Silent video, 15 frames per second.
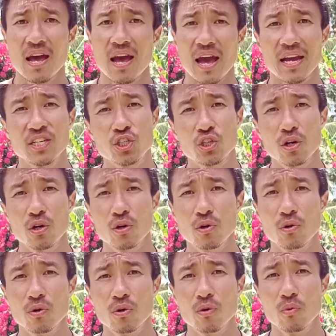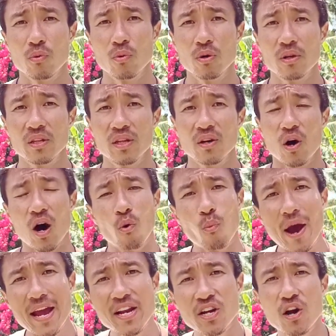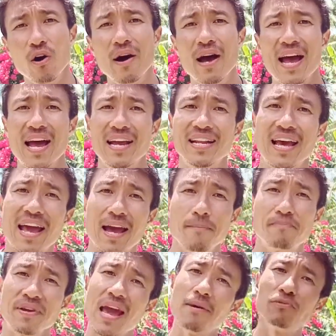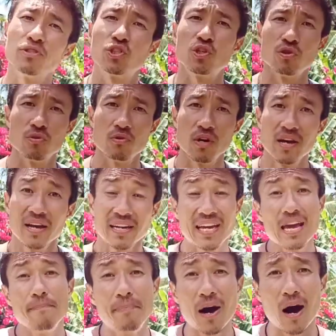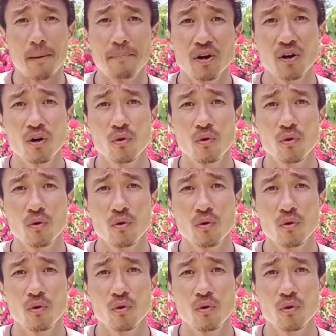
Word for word: And so a way to go ahead and be able to keep up